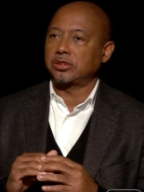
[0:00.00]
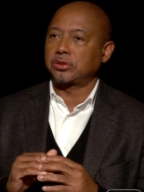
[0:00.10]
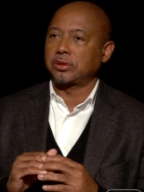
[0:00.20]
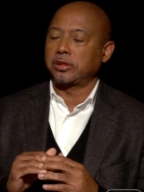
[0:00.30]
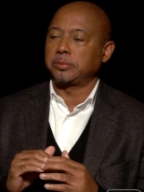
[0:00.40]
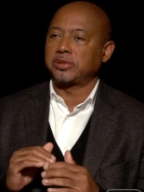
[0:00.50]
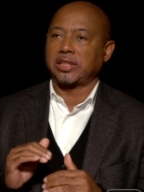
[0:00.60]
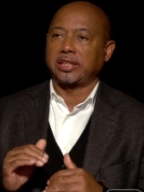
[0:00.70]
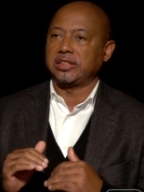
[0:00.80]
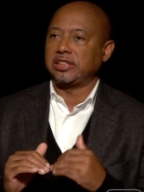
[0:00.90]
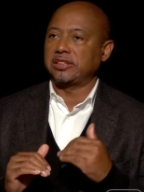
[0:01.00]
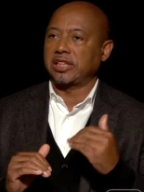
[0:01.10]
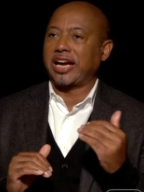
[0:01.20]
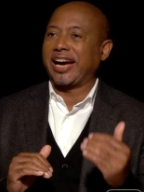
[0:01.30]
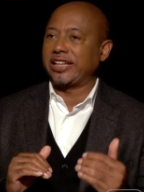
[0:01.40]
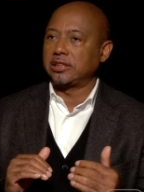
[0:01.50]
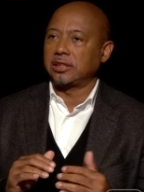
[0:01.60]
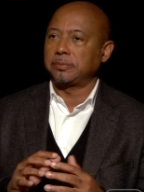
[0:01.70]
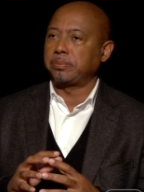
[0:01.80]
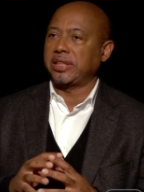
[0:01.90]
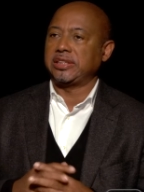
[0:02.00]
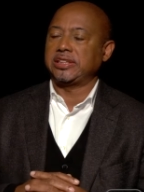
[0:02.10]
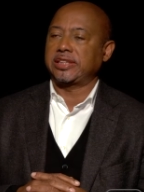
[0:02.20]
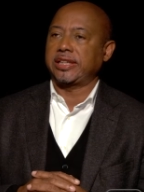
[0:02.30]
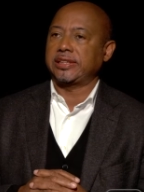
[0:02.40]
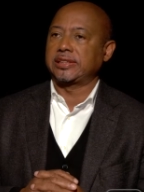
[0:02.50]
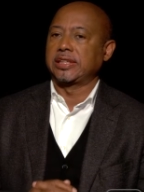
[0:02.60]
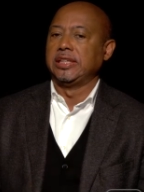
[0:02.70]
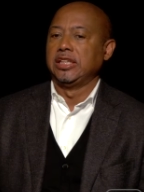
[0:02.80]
terms, I didn't add up any text,